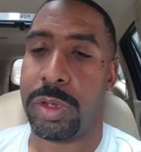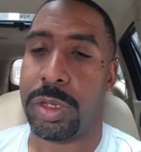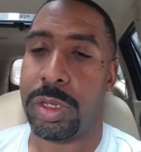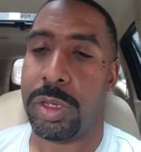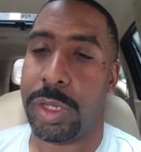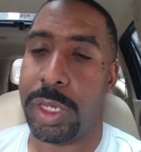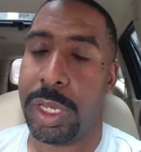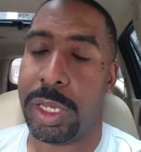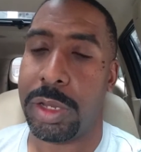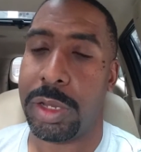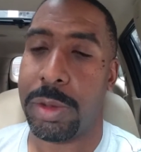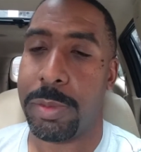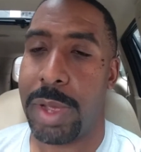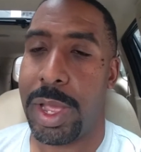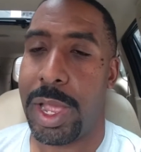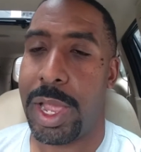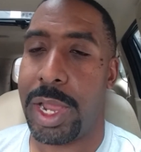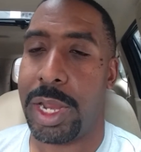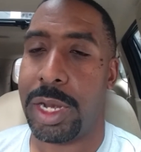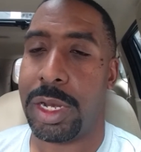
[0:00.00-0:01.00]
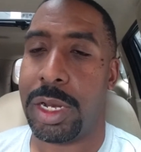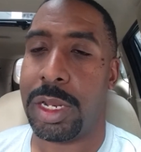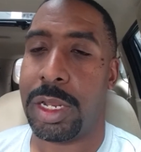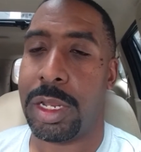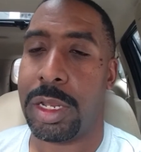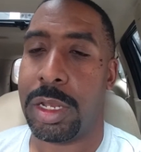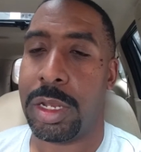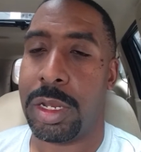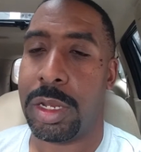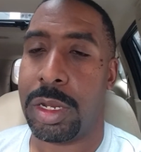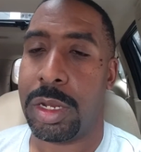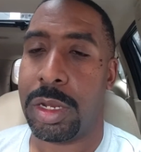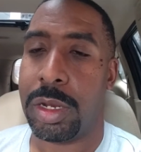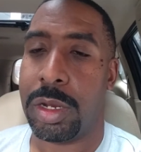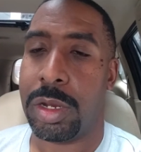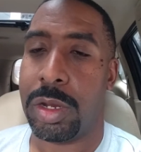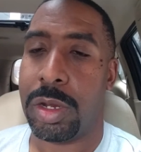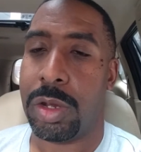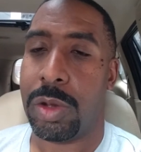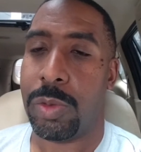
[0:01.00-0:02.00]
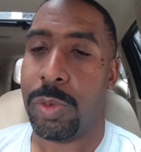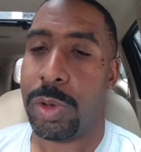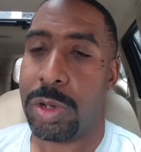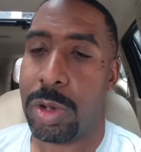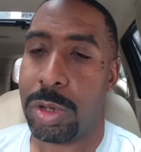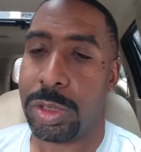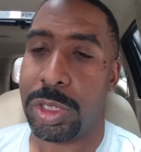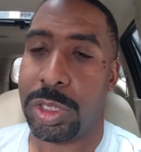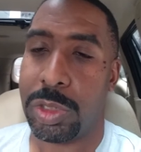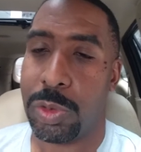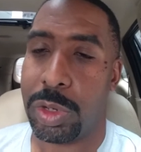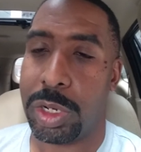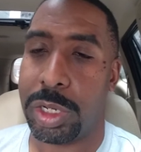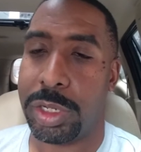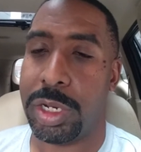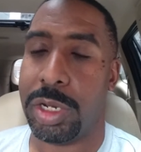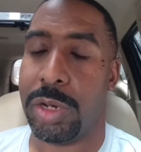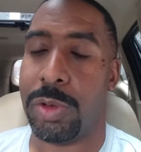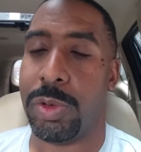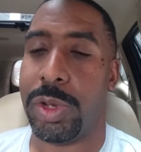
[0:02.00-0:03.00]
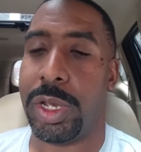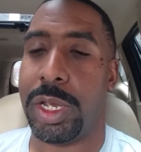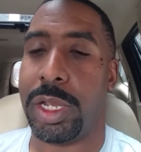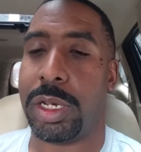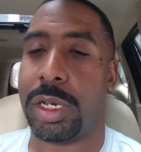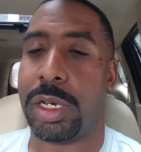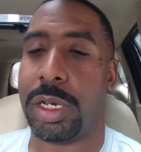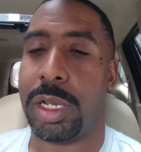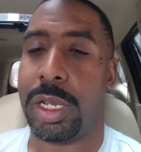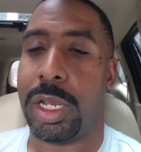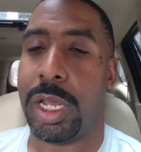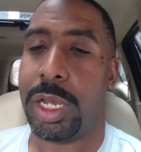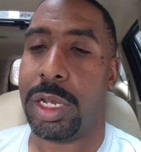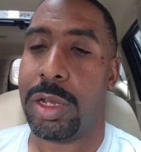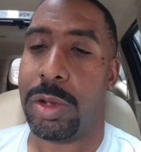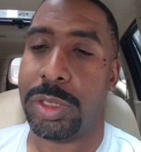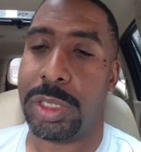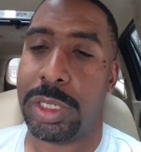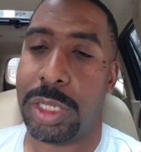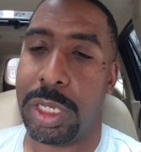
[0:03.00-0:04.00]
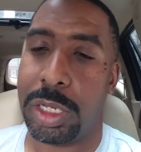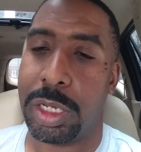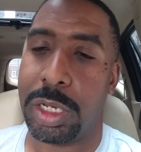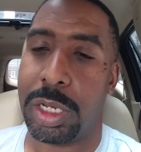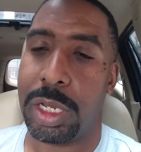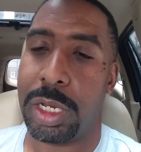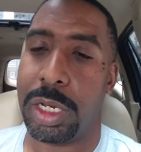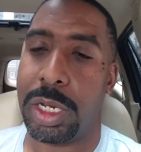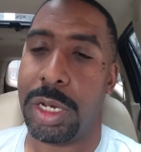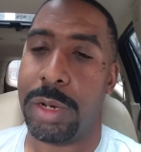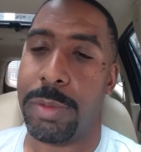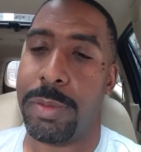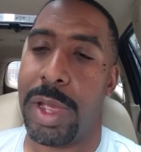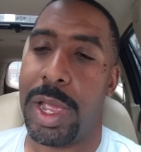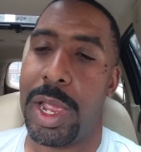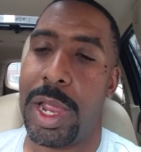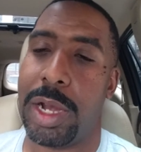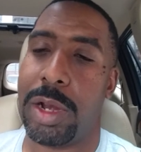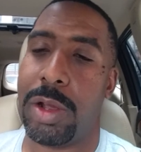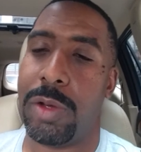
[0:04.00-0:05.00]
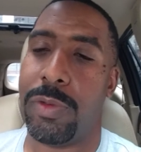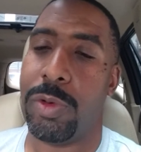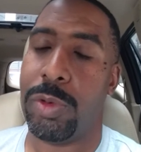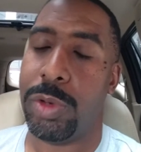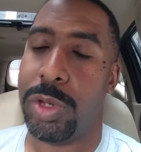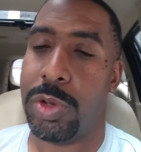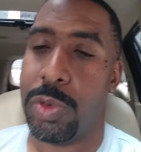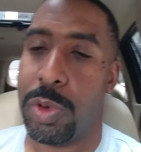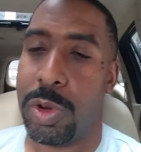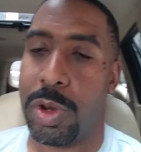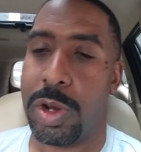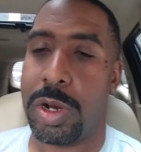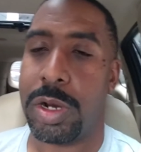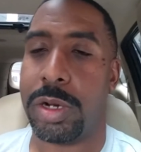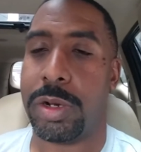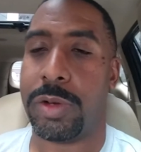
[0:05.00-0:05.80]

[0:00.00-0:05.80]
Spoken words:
You get in your mind what coaches you want to deal with, and coaches can get in the mind of who you are.